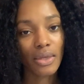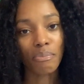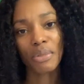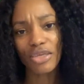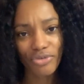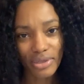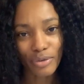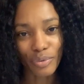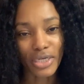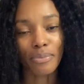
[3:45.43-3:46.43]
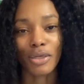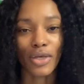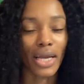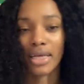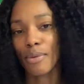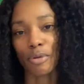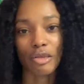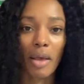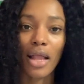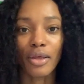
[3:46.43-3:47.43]
peaches and cream and you got to keep a
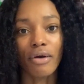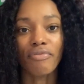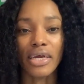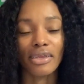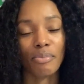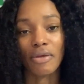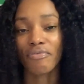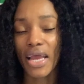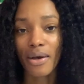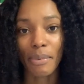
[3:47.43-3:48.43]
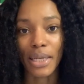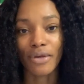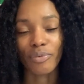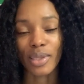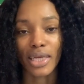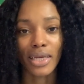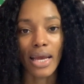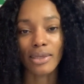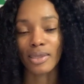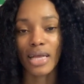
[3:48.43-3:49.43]
smile on your face and be fake about everything
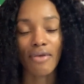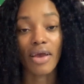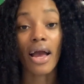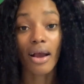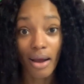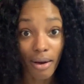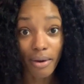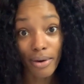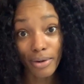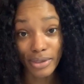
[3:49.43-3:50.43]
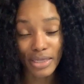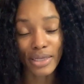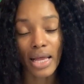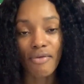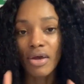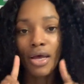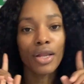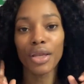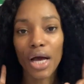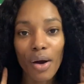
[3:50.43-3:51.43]
as life occurs in your life
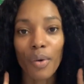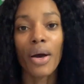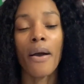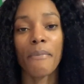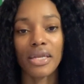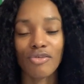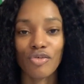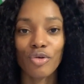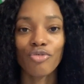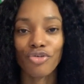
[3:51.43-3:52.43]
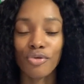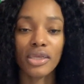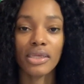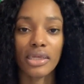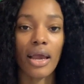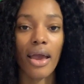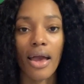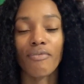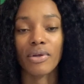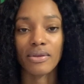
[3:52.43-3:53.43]
no, but it's you choosing to
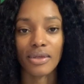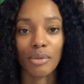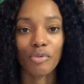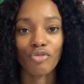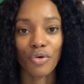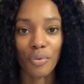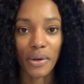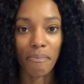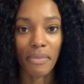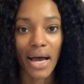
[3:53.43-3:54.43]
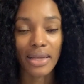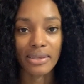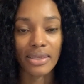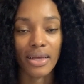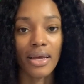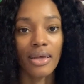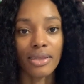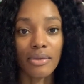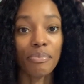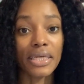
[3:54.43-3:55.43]
have a celebratory mindset,
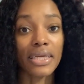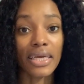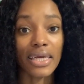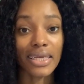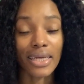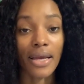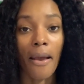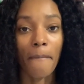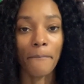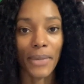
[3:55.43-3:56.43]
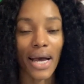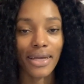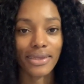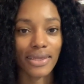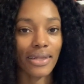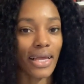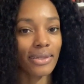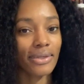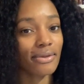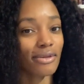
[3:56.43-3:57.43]
the beginning mindset.
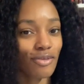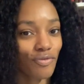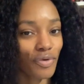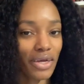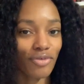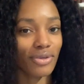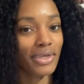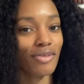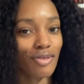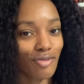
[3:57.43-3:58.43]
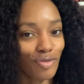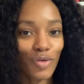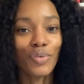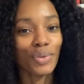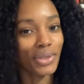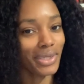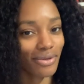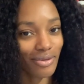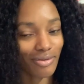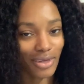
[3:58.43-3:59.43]
Like, this is fresh, this is new,
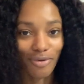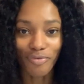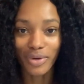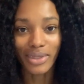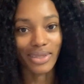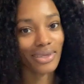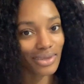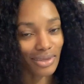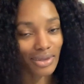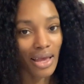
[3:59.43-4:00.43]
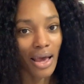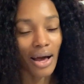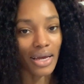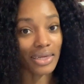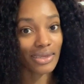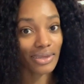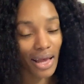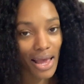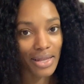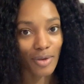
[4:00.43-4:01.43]
this is different, this is uh,
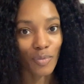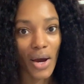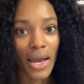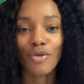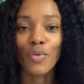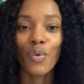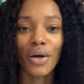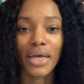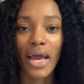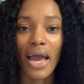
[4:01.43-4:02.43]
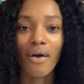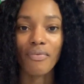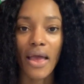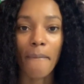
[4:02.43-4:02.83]
exciting, right? You want to have that